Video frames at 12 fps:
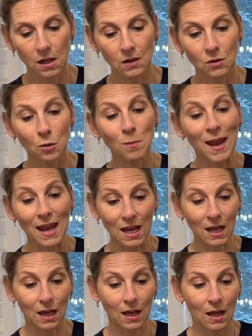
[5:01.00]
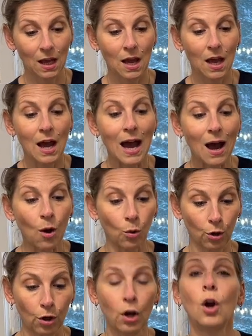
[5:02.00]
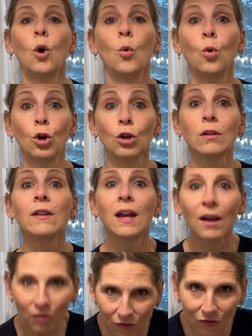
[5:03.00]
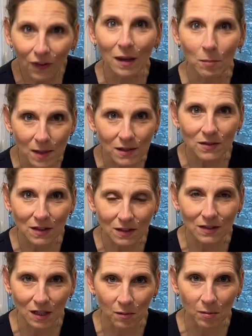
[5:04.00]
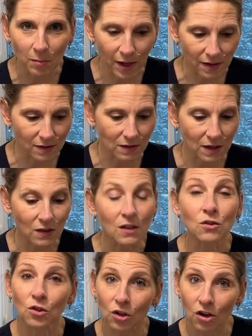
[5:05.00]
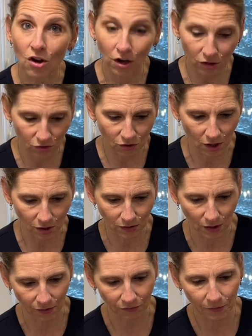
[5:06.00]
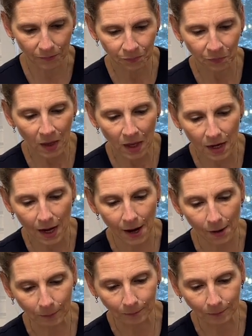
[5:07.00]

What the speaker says: to make our world famous cinnamon buns. These are gonna knock your socks off. Now,